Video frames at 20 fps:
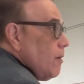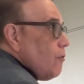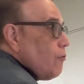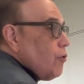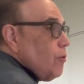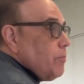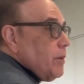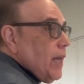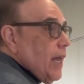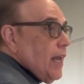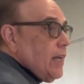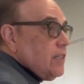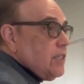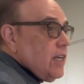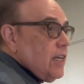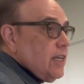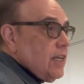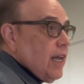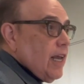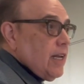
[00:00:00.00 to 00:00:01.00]
from the
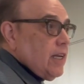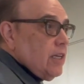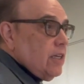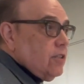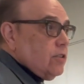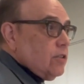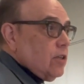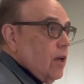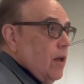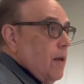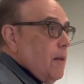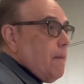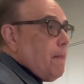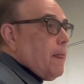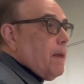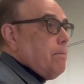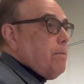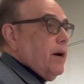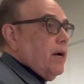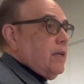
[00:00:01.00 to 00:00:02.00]
1880s.
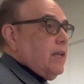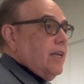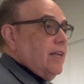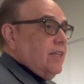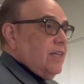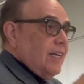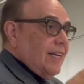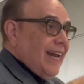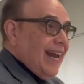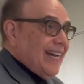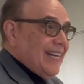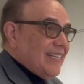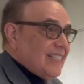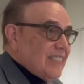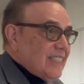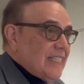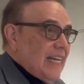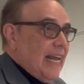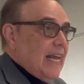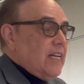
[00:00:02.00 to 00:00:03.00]
But in the United
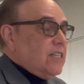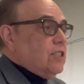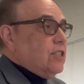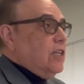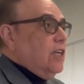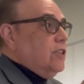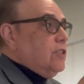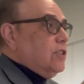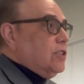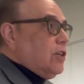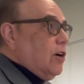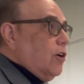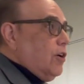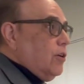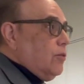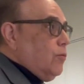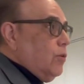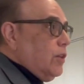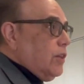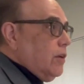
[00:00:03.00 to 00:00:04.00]
States, it
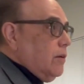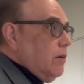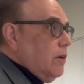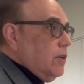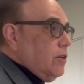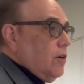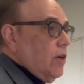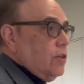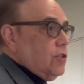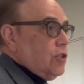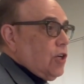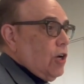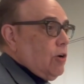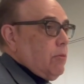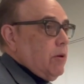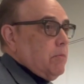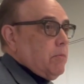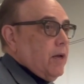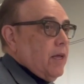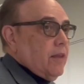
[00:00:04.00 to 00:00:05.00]
started with a
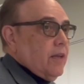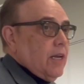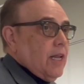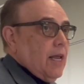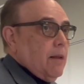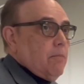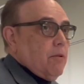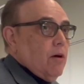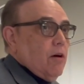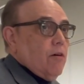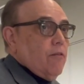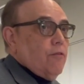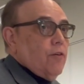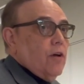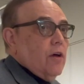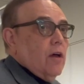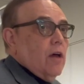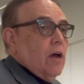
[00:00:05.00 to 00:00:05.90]
gentleman by the name of